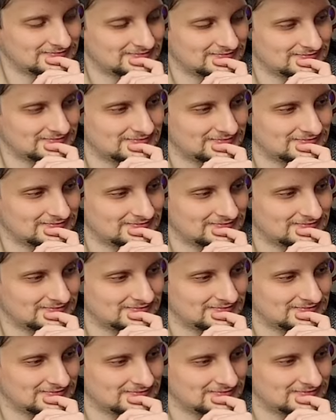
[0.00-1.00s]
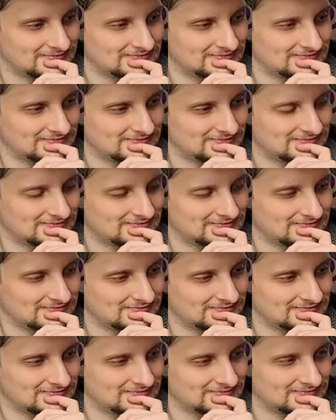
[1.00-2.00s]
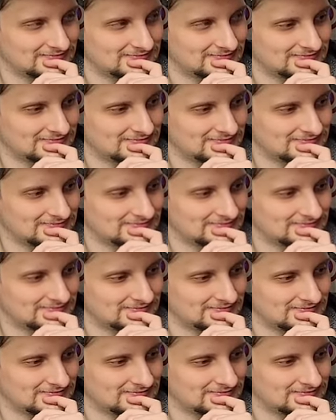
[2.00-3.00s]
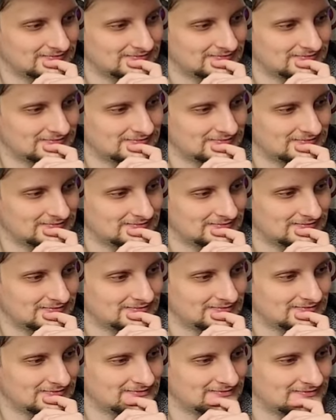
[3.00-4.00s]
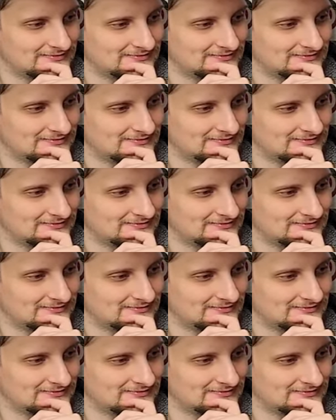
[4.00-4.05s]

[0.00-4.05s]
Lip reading: (not speaking)